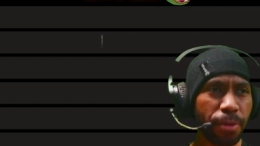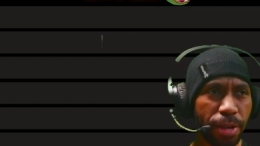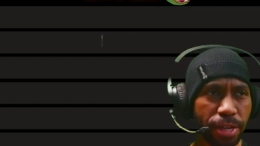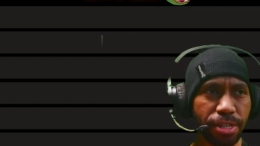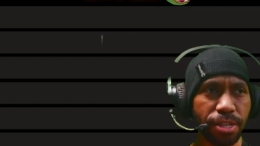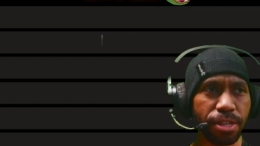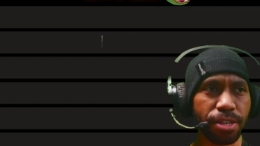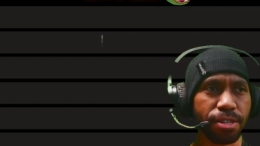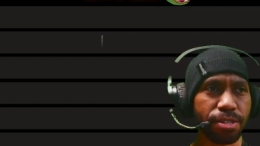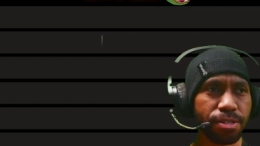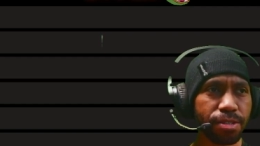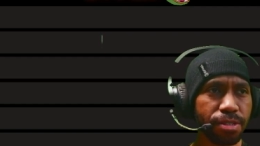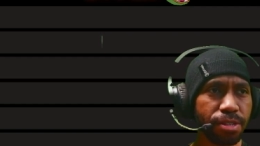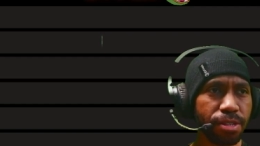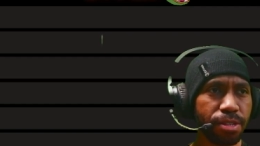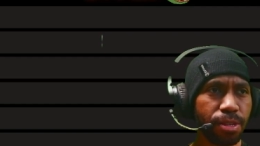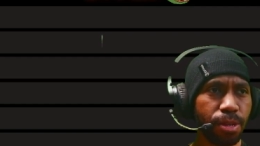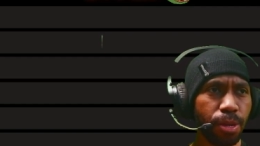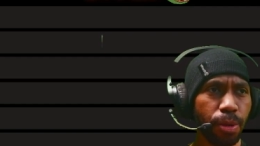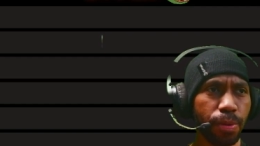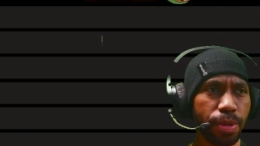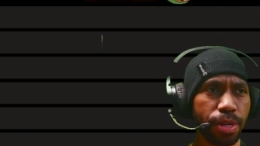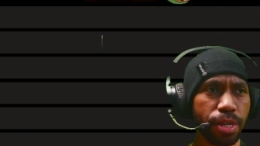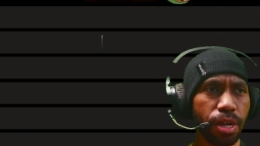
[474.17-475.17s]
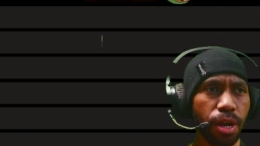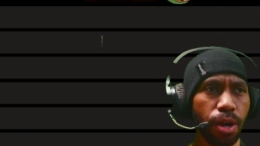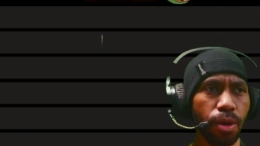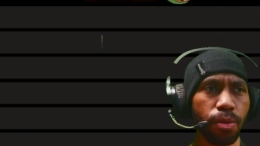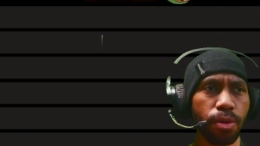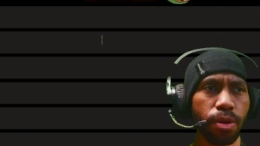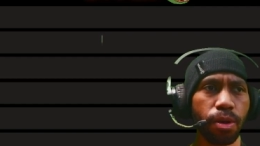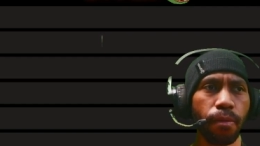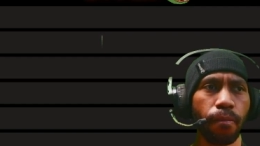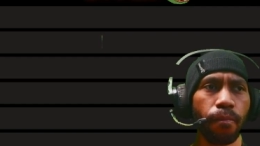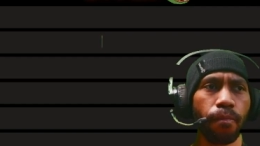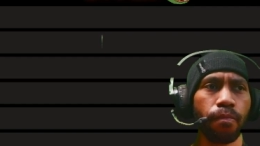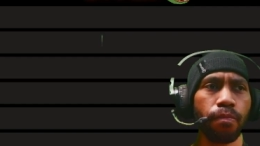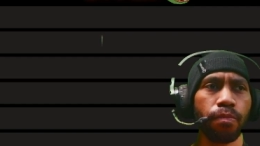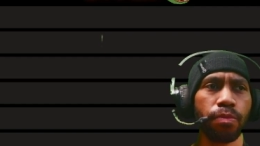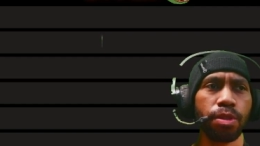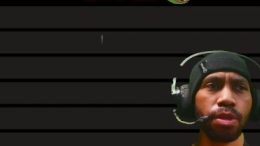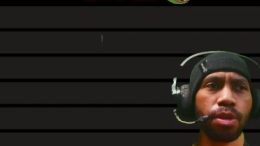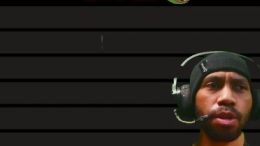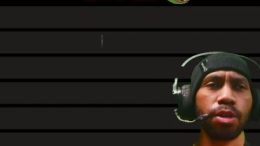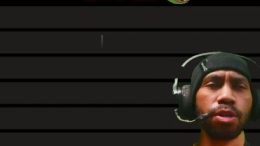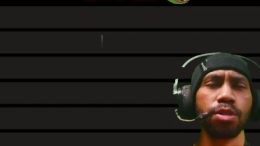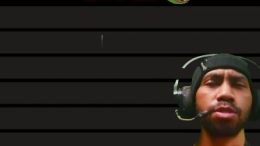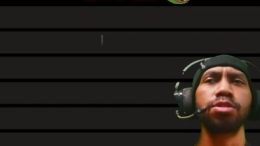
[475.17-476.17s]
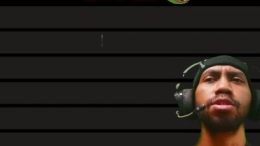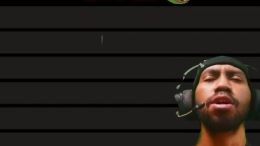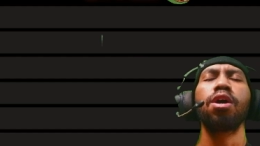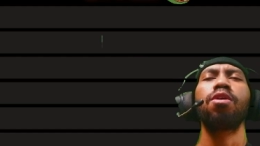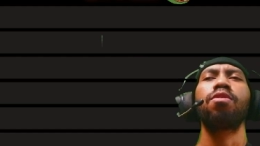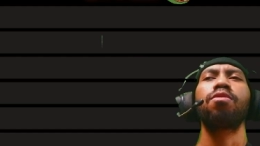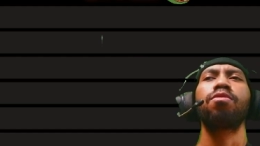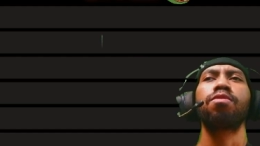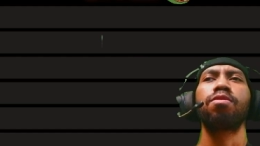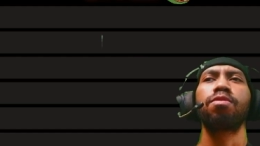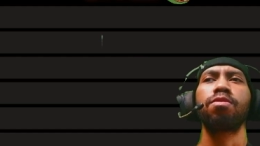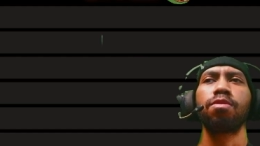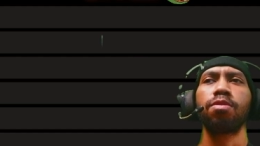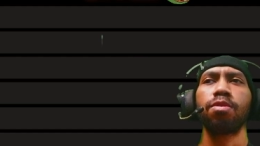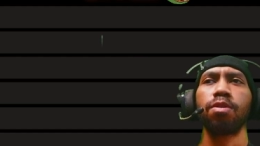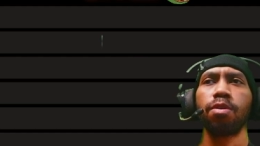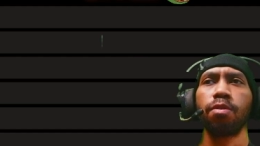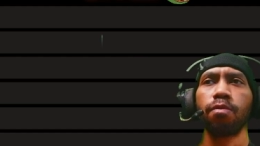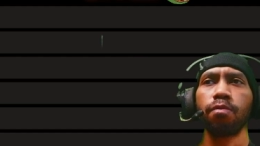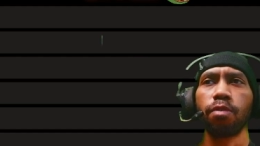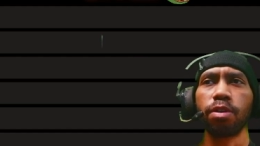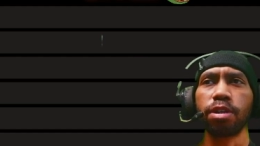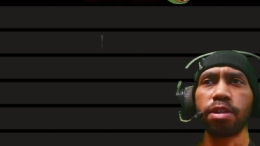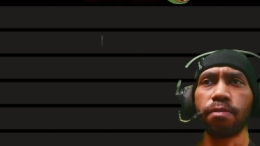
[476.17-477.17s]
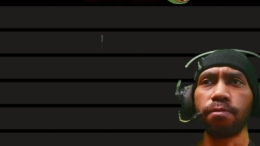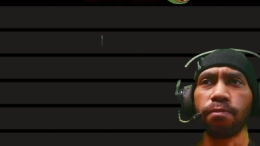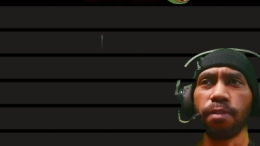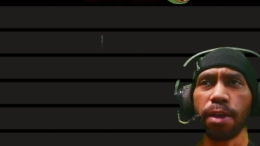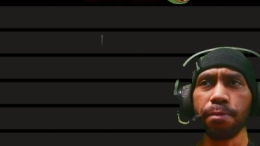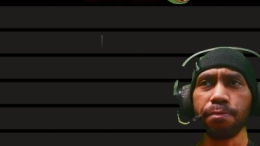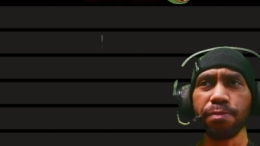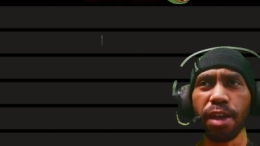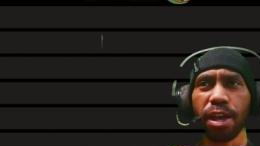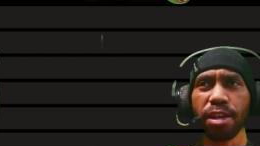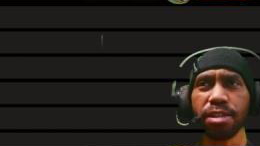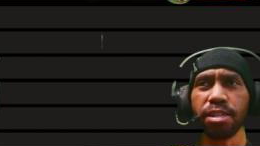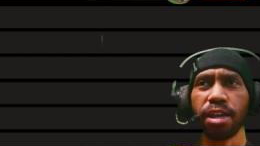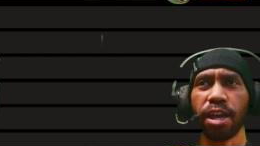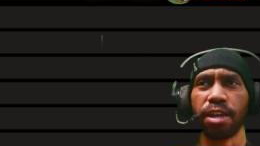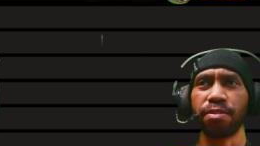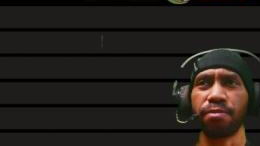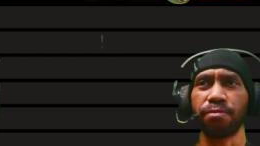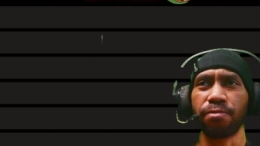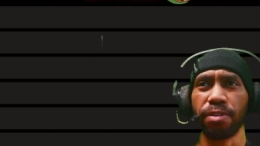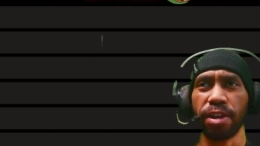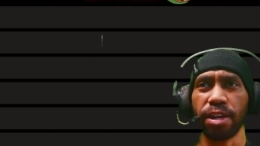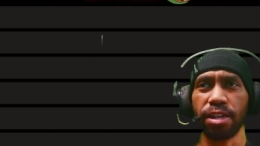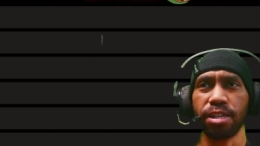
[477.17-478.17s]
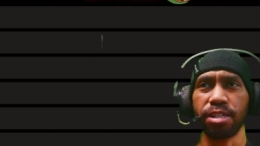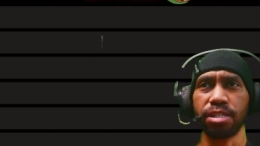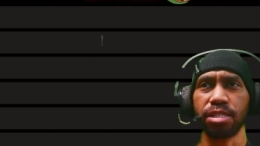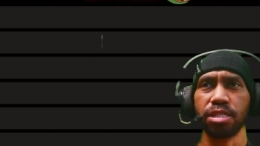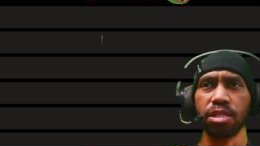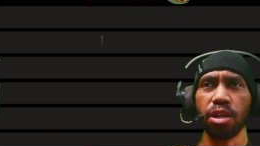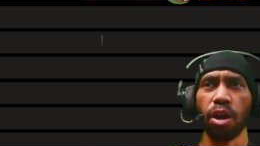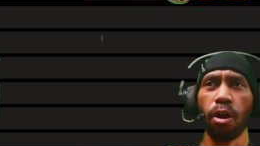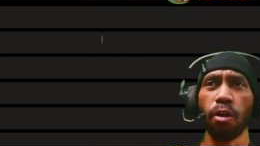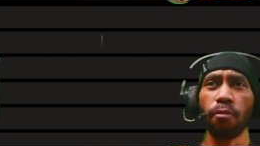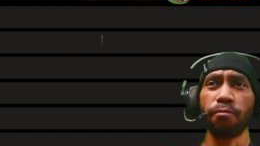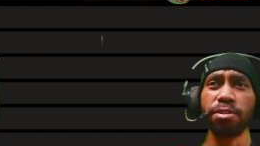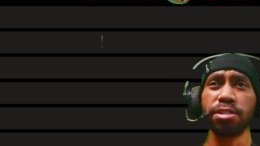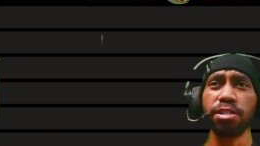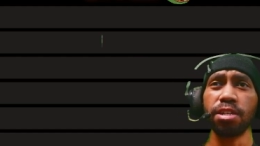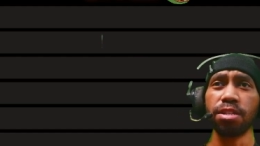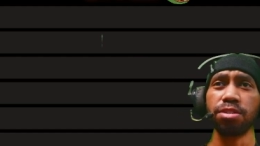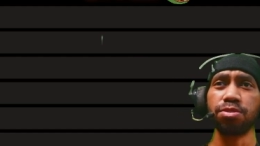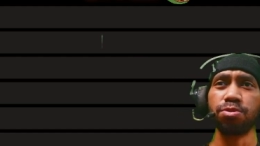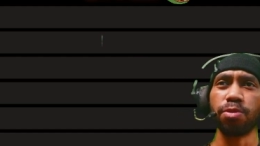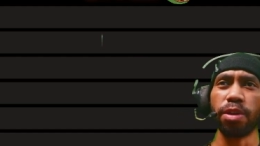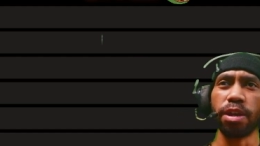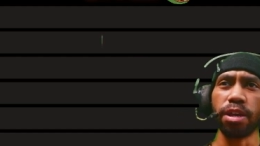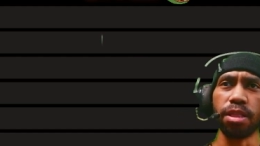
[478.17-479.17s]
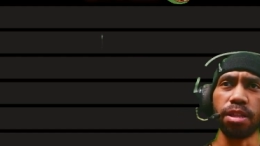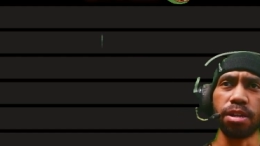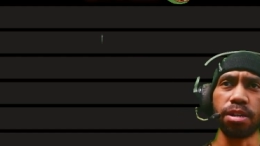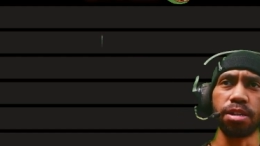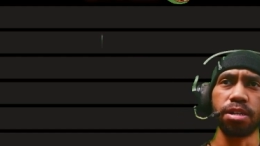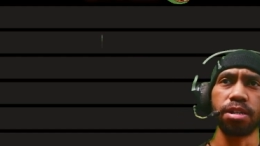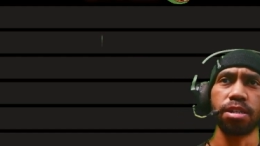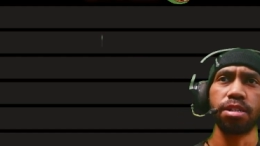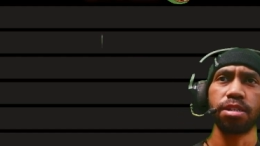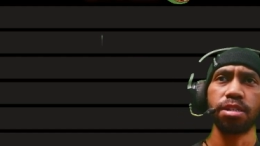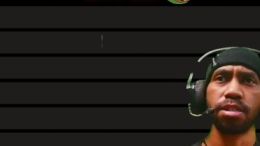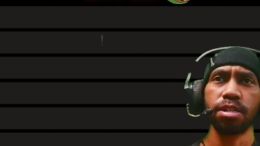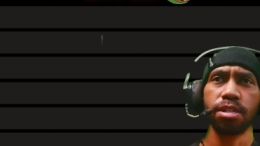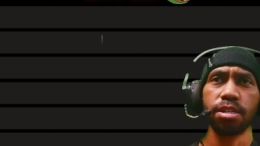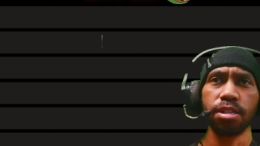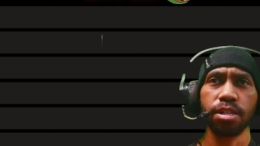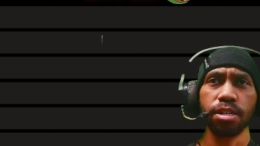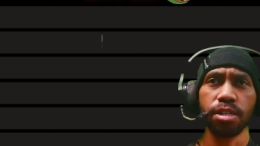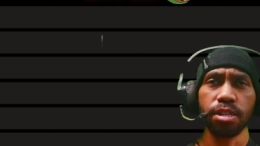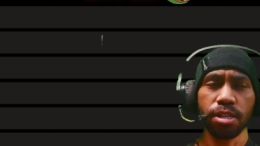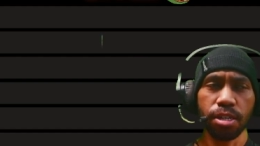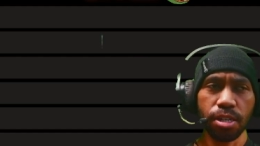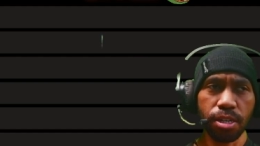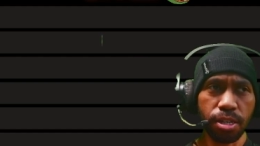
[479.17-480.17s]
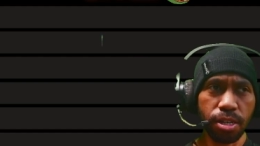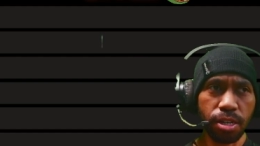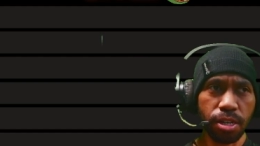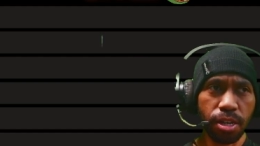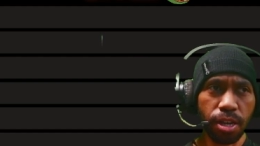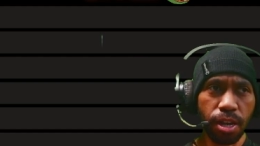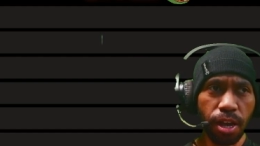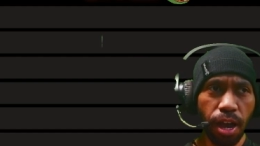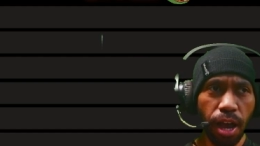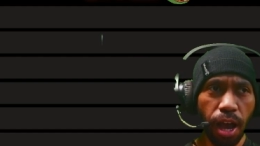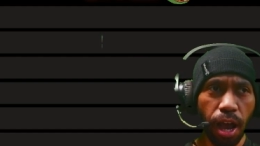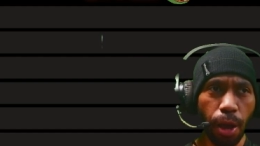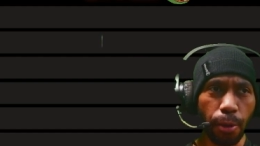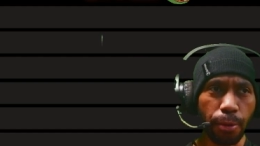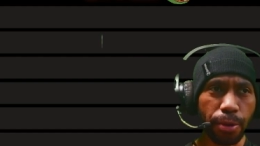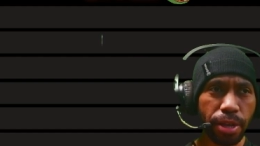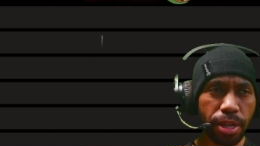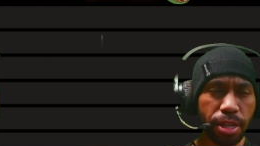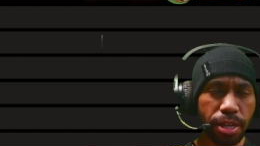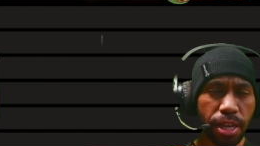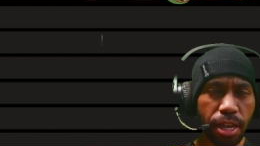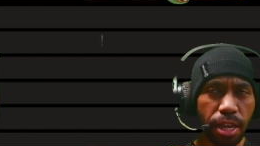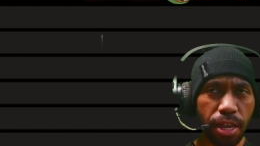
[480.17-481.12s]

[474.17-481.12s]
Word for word: rating. Here we go. So for the Five Nights at Freddy's official trailer, I will